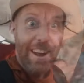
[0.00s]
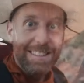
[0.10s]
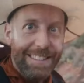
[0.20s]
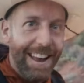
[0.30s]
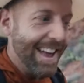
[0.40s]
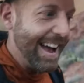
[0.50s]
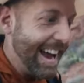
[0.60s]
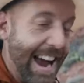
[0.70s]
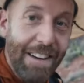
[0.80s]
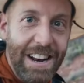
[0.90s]
Friends,
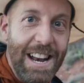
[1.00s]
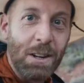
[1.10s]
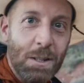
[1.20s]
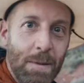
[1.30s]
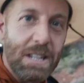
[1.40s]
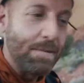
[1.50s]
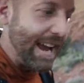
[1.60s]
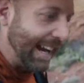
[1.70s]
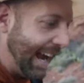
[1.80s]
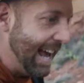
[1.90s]
I have an announcement to make.